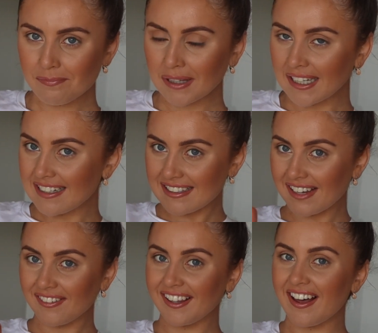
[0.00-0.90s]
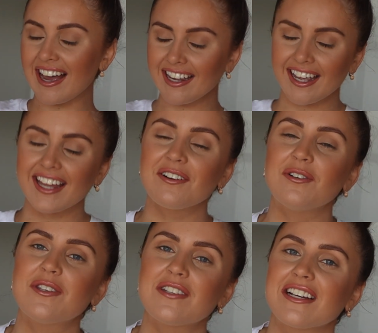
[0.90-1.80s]
please give it a like and
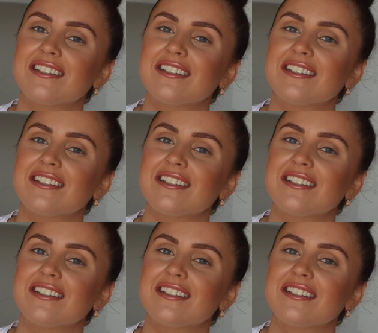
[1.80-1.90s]
also